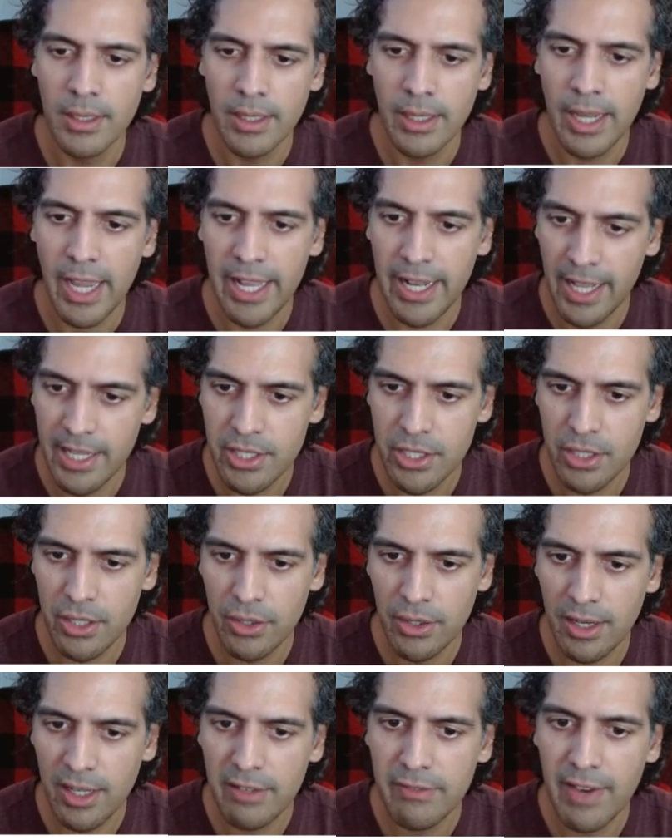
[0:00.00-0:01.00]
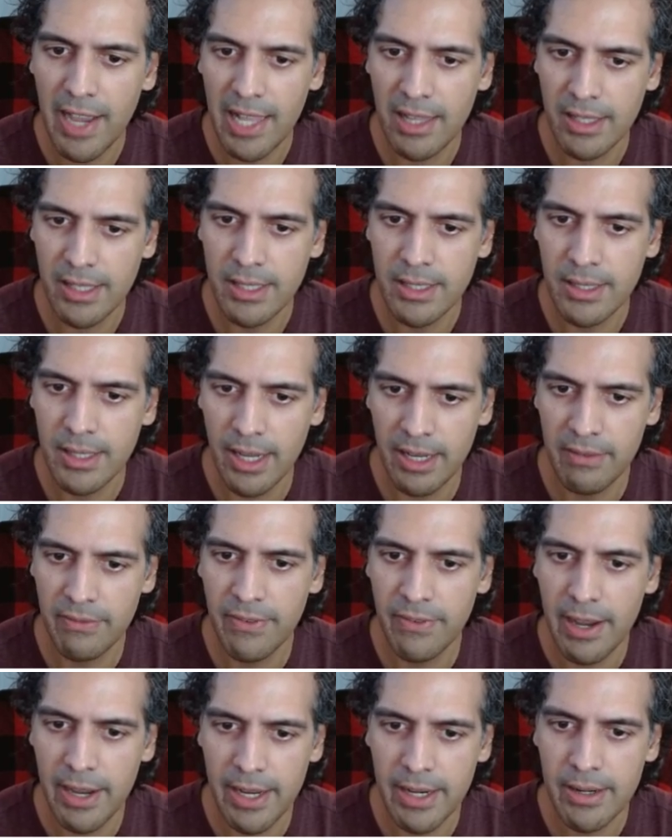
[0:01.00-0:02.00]
And that's totally valid and
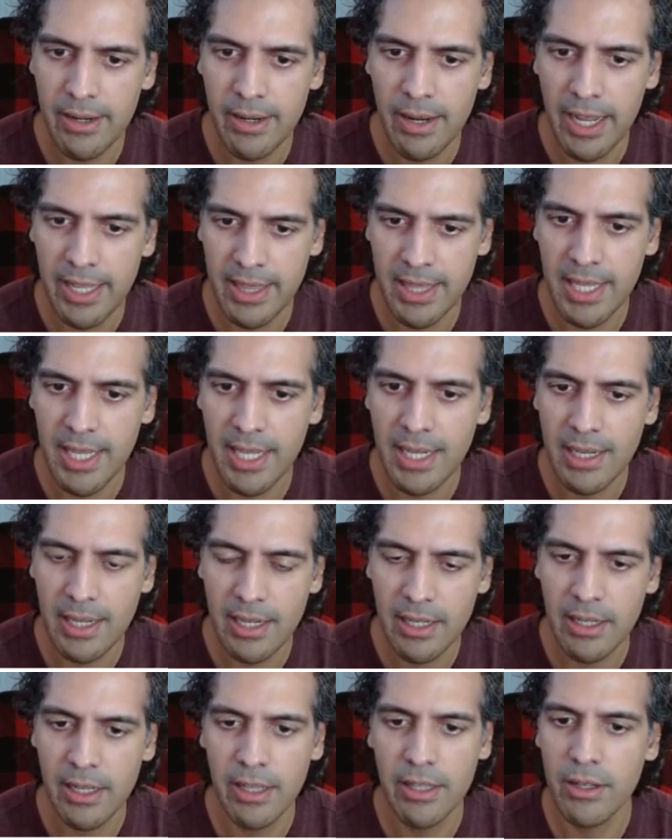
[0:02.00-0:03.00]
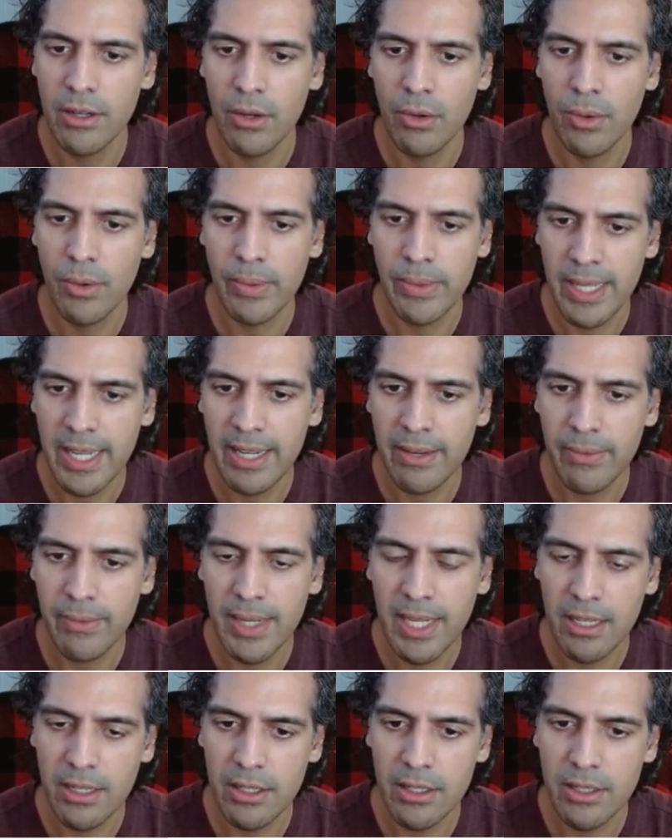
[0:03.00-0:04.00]
fine. I think another thing we
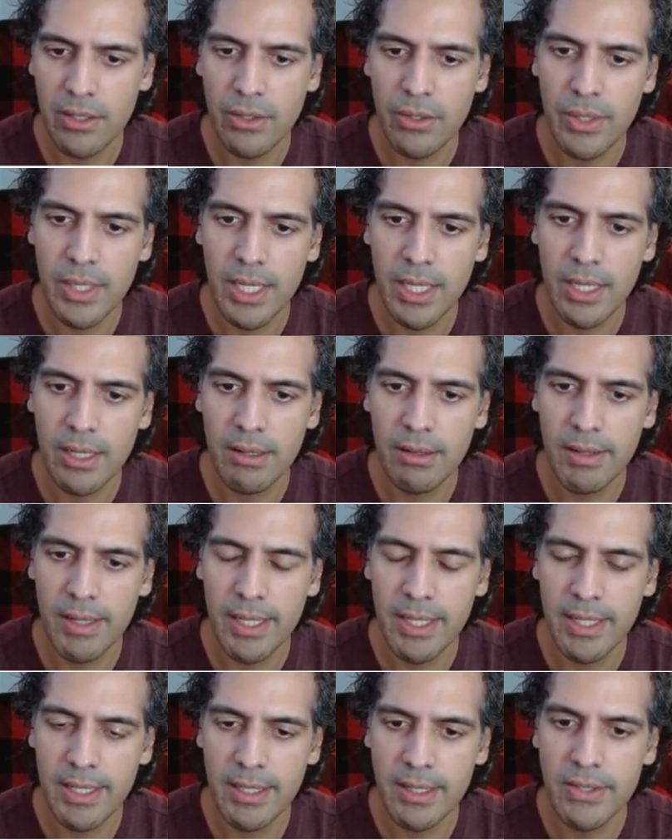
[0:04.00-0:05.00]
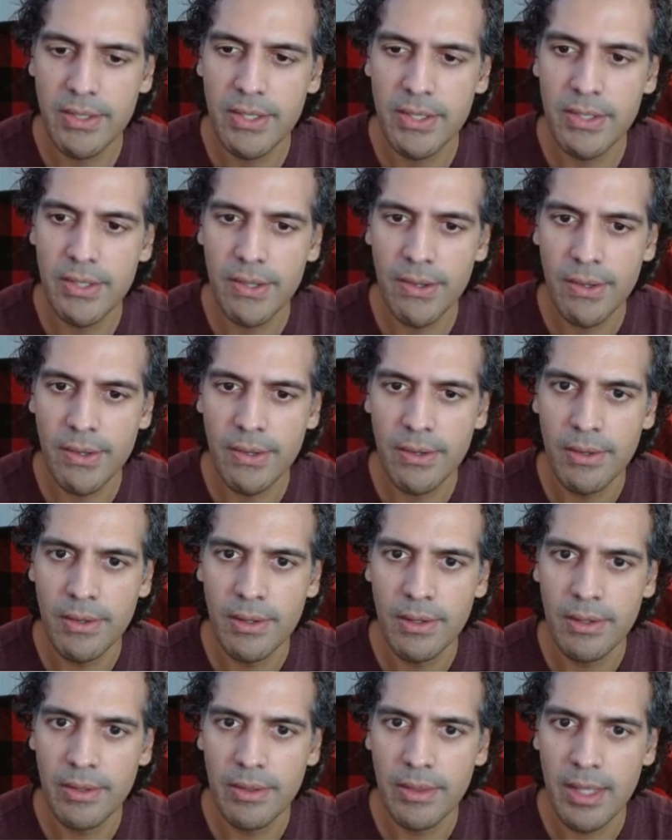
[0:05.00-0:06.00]
can do here is
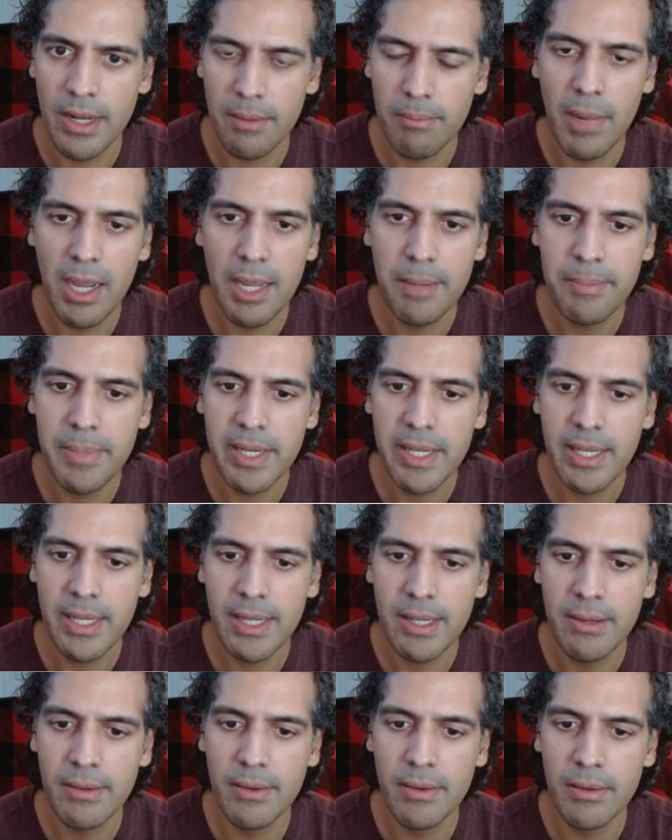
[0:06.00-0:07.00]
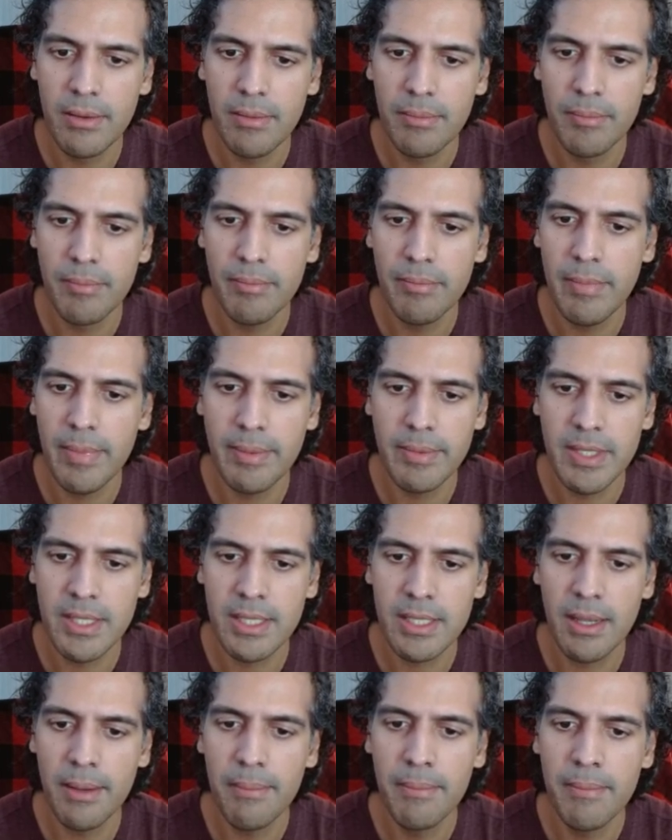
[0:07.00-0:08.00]
there might be
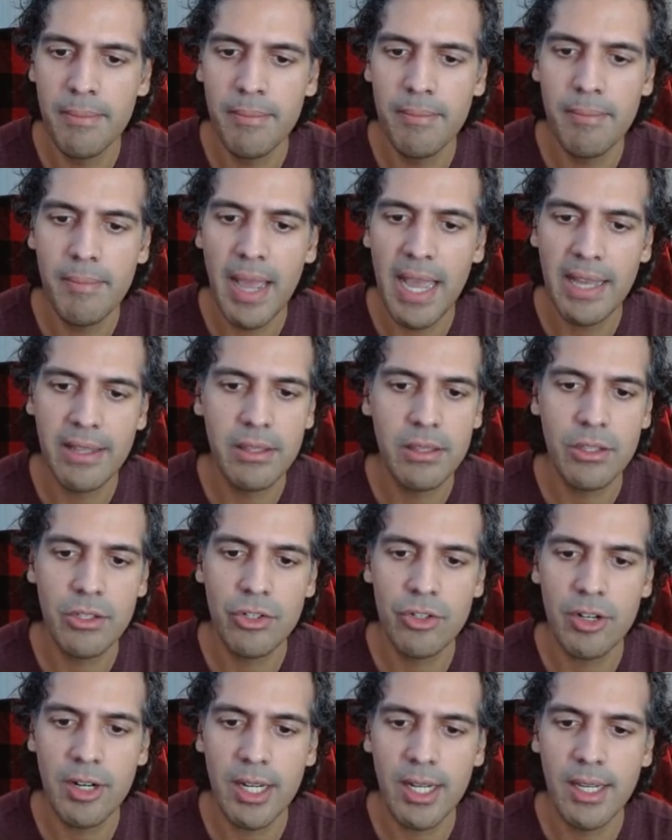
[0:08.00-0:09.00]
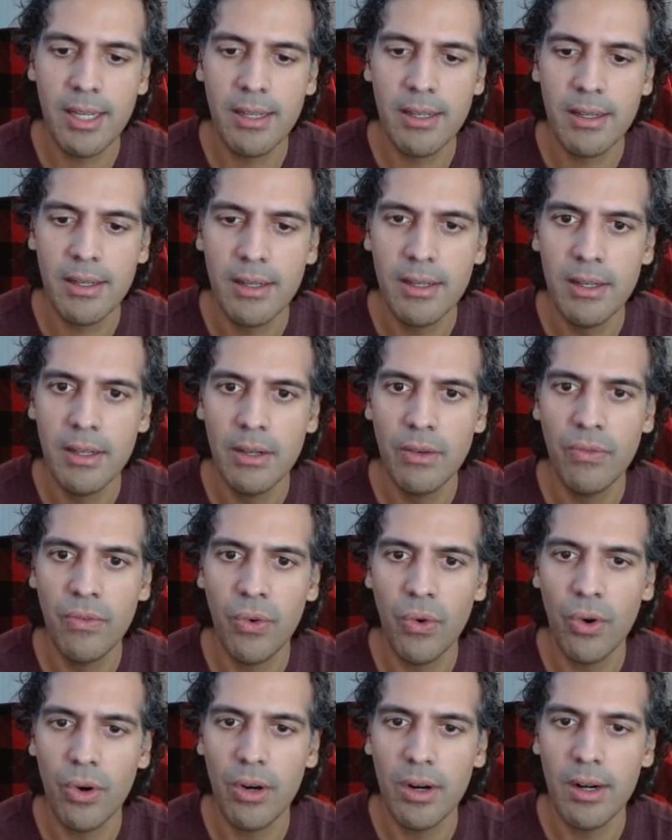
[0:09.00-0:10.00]
some math trick
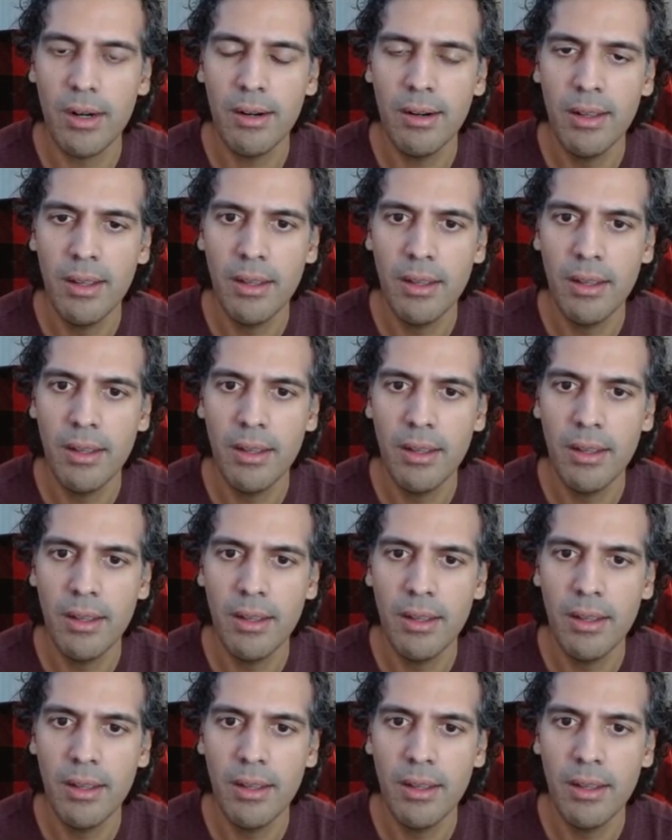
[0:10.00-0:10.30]
for